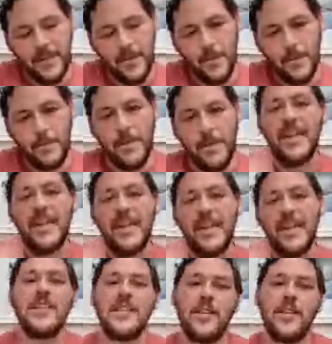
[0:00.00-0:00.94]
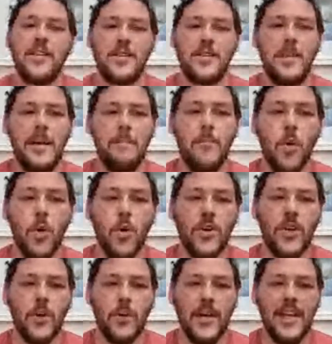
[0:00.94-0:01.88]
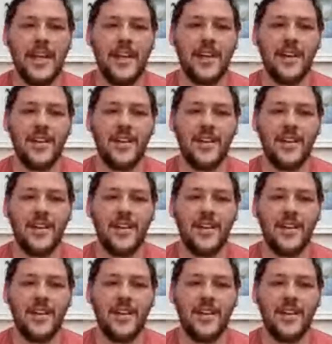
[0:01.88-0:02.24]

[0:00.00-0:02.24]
believing ourselves to be more unique